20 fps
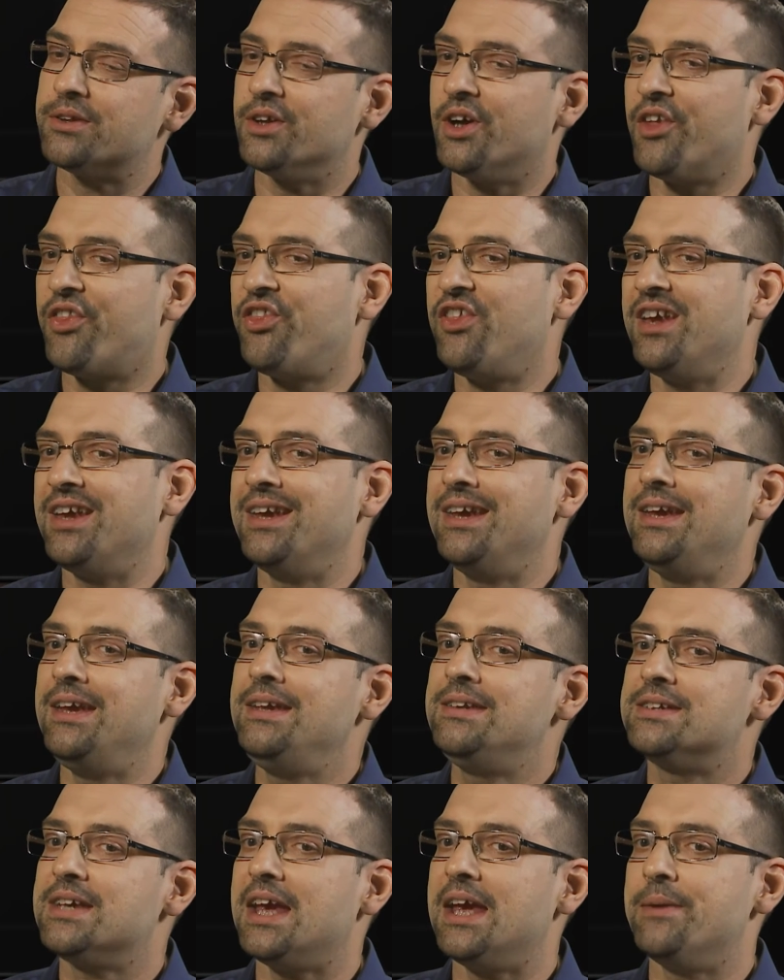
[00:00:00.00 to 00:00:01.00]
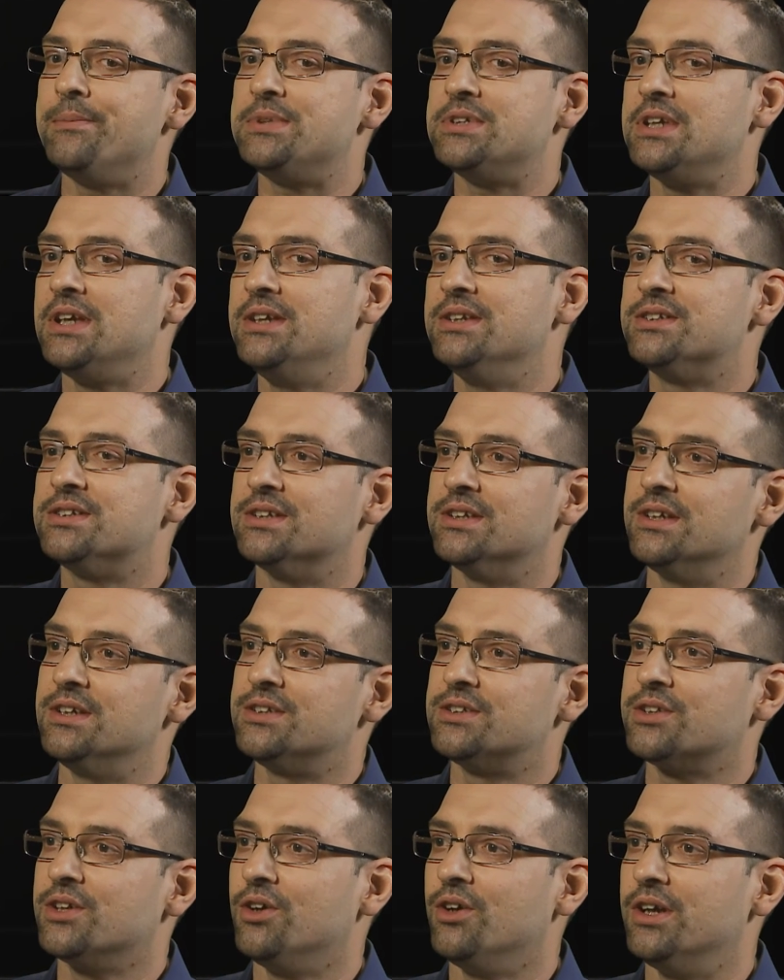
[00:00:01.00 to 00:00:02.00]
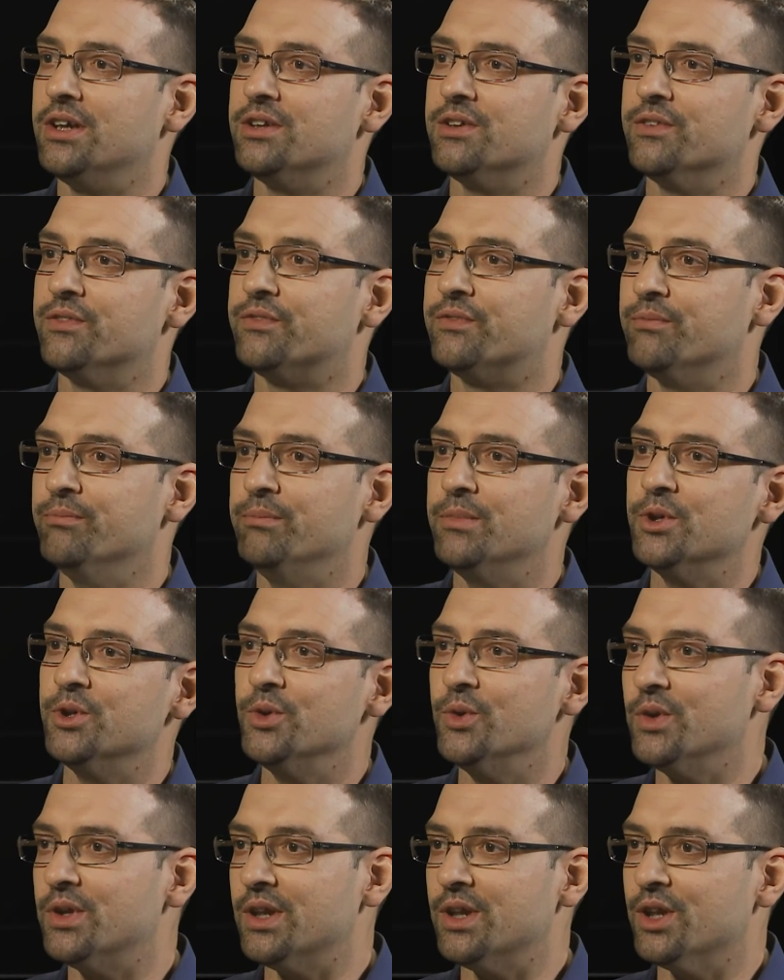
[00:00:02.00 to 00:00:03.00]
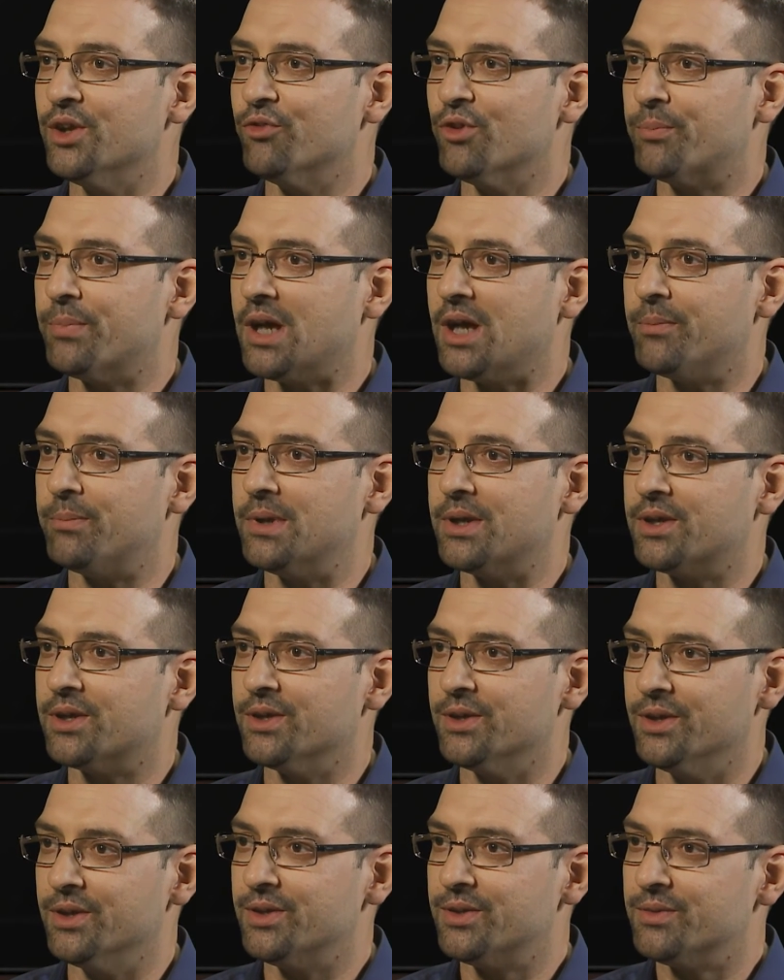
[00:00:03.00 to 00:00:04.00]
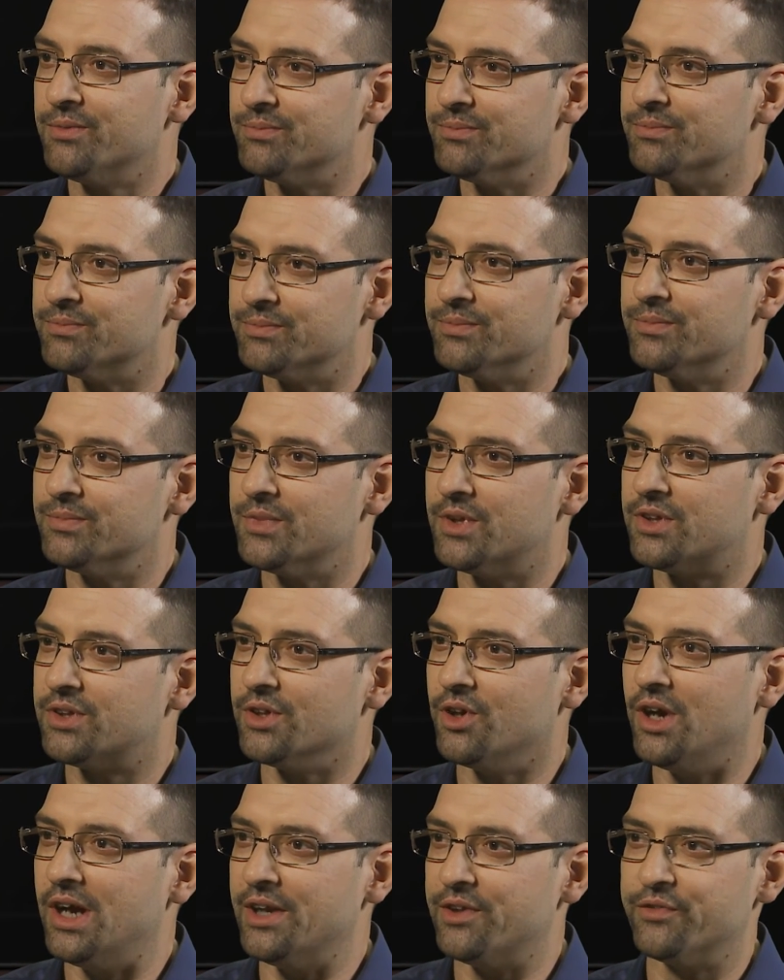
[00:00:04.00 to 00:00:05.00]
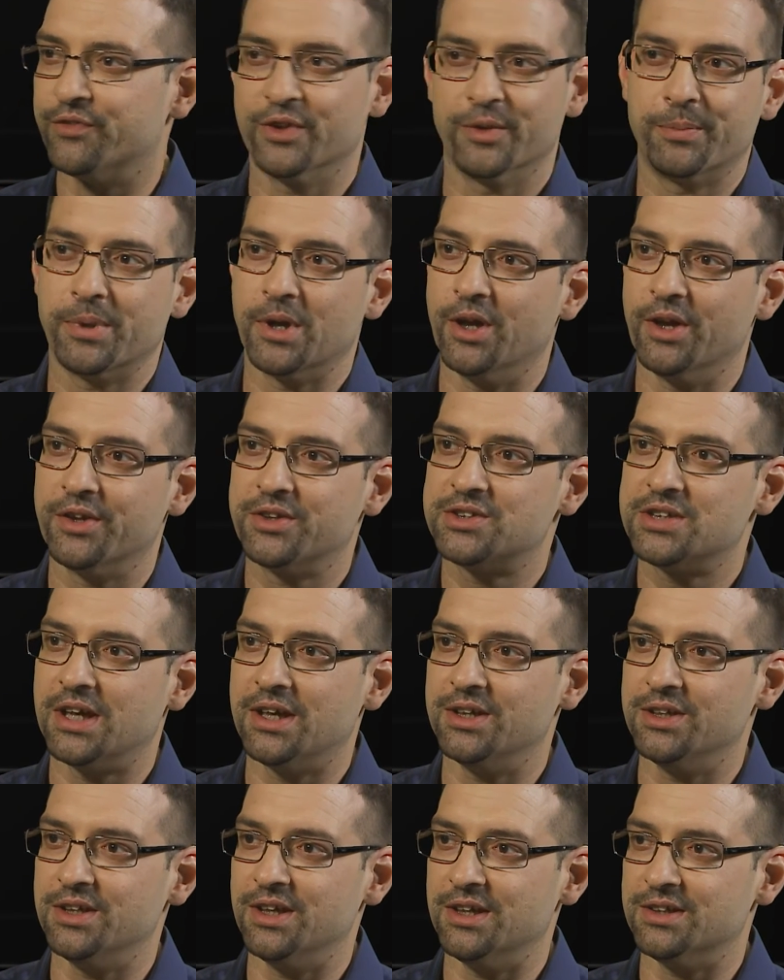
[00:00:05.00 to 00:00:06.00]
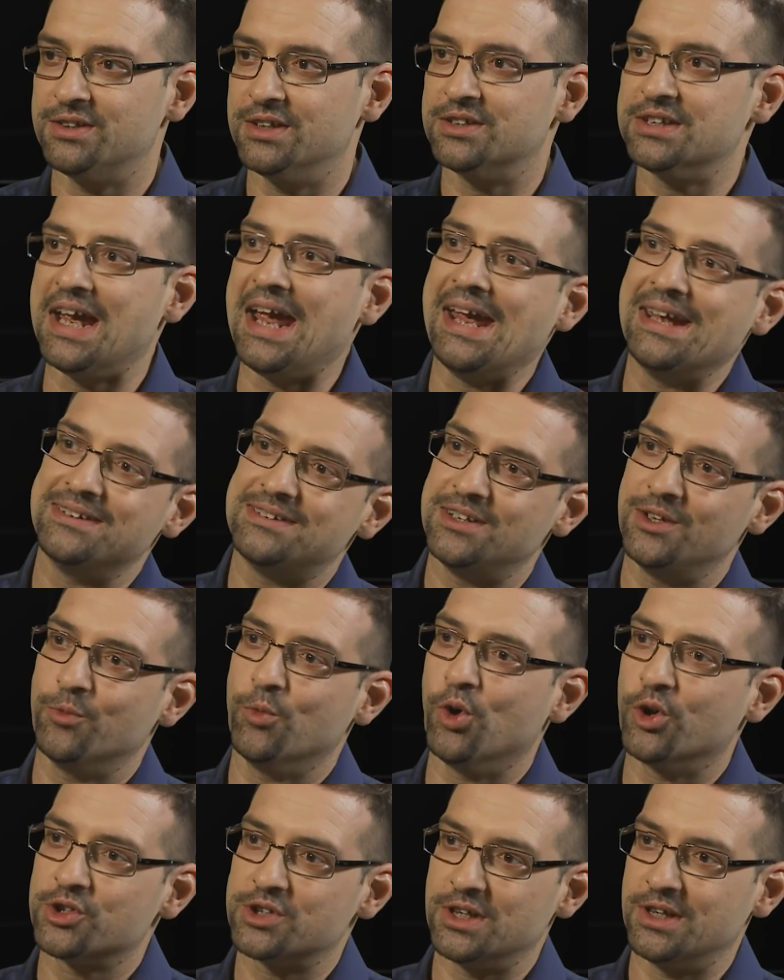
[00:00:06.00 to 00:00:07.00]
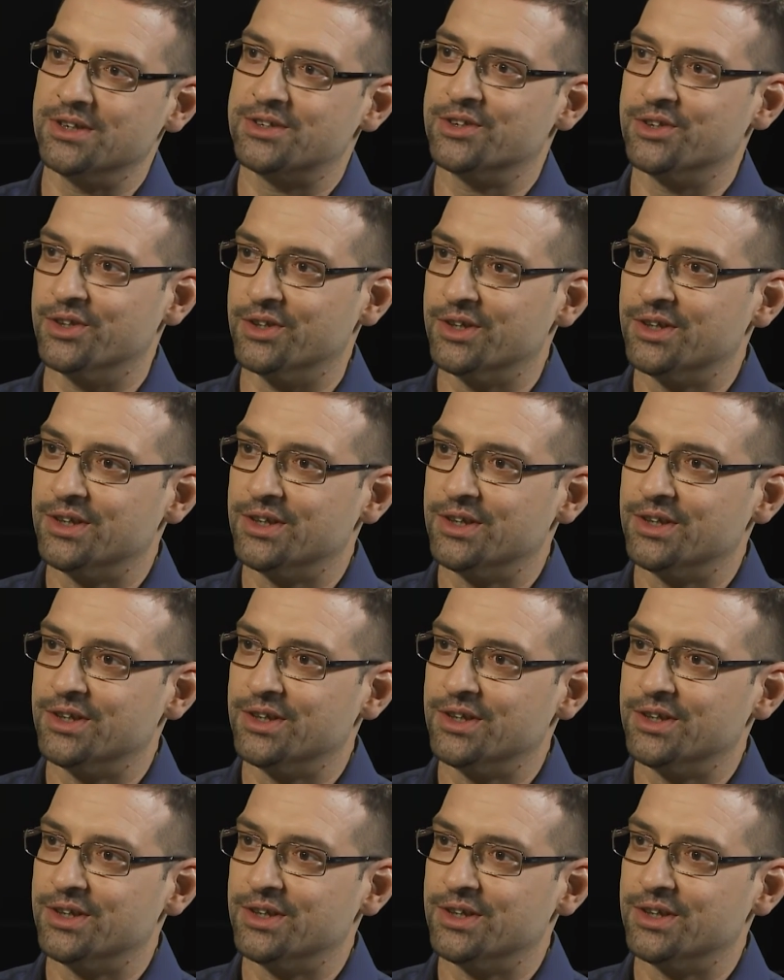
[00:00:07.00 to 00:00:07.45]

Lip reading: I think he taps into this kind of mood in the Republican side for the past 10 years, this anti-Washington